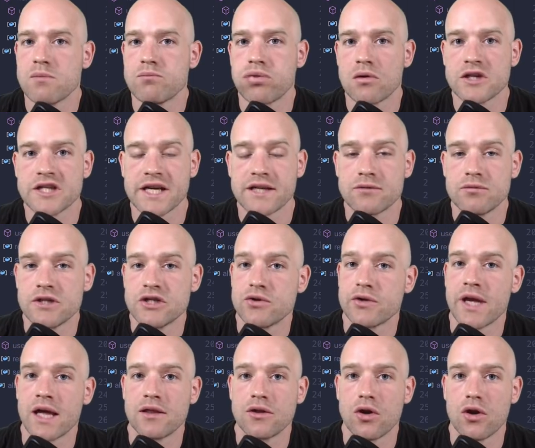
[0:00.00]
project which you
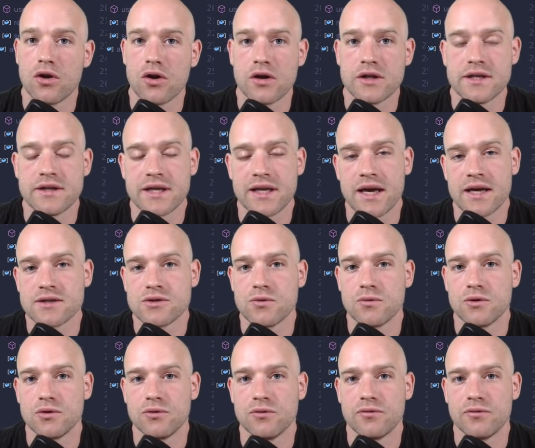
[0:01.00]
can download in case you want to